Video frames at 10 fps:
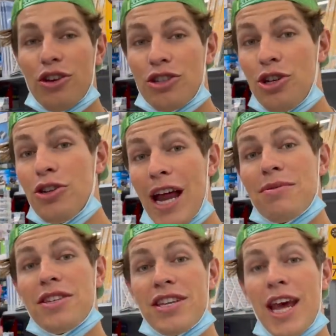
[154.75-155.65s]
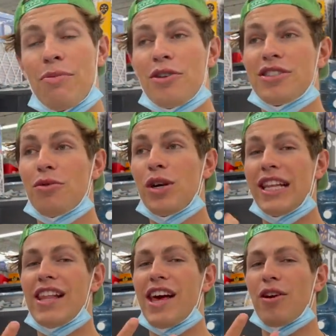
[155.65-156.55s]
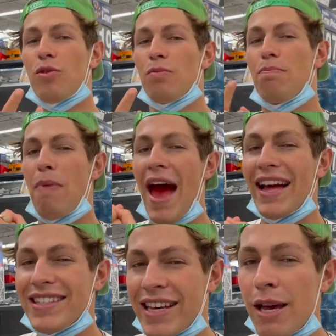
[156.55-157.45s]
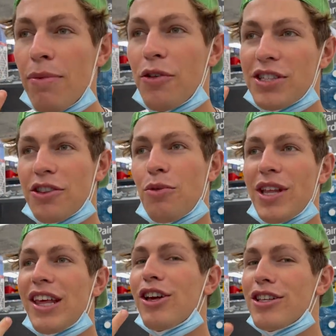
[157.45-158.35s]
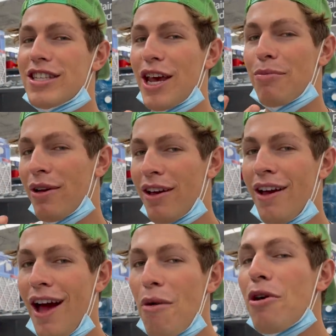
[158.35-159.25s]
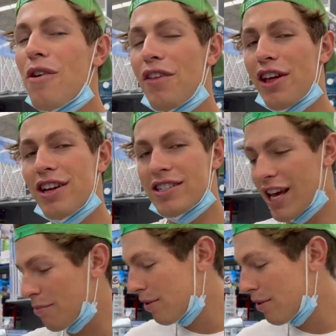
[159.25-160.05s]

There's 2 types of tape. There's the really like bad tape, and there's like the really good tape. I'm gonna go for the good tape.